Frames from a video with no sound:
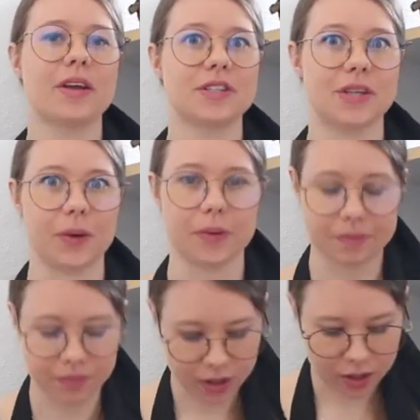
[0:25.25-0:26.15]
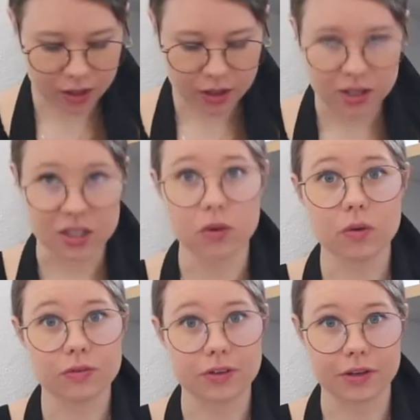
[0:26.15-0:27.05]
So,
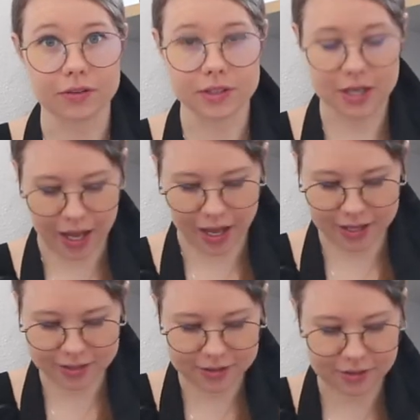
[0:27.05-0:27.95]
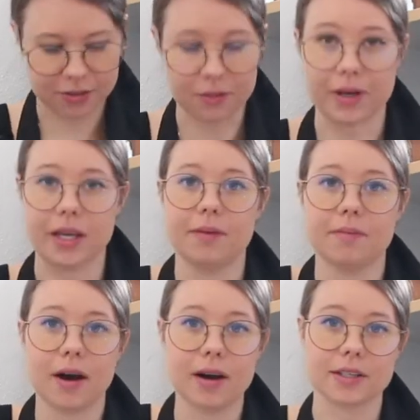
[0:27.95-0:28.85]
your flute has three
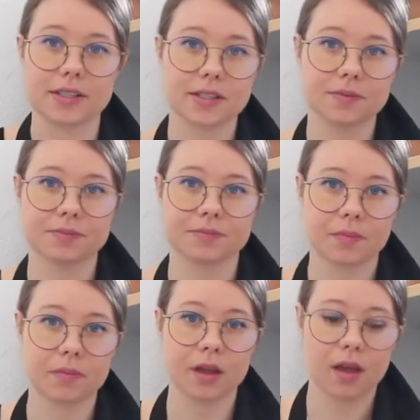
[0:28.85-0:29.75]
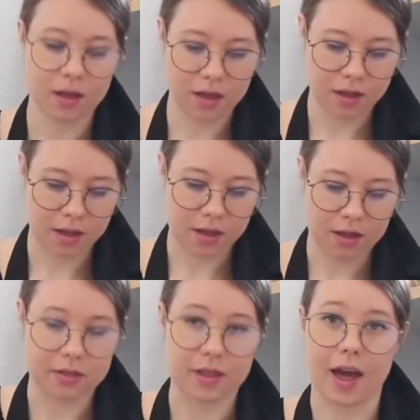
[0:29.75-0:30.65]
parts:
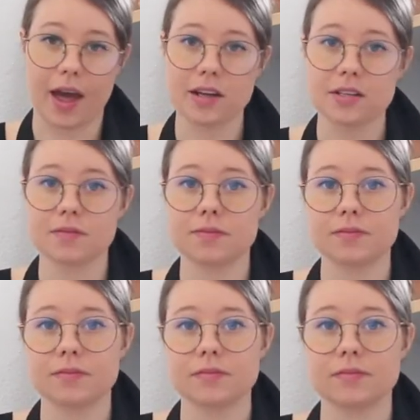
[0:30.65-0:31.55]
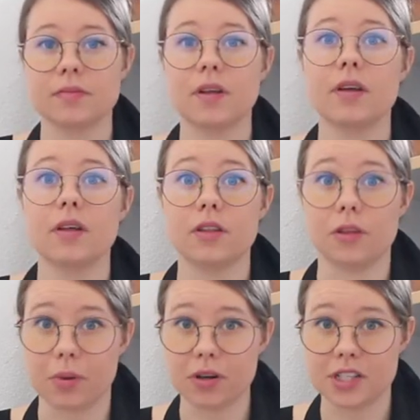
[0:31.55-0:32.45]
the head,
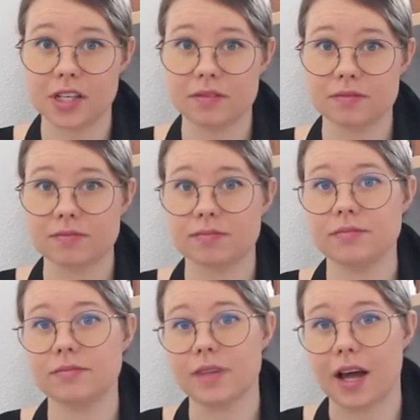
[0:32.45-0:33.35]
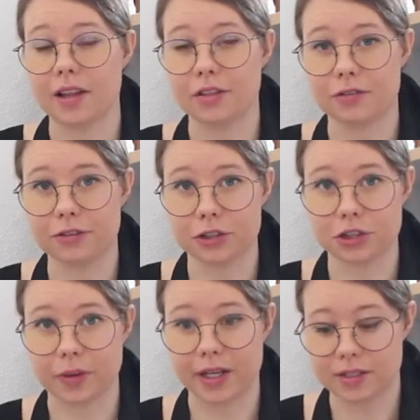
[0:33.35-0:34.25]
the body and the foot
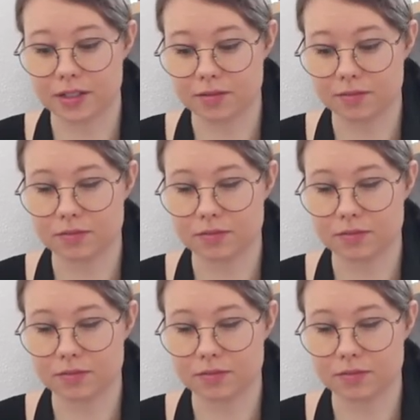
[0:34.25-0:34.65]
joint.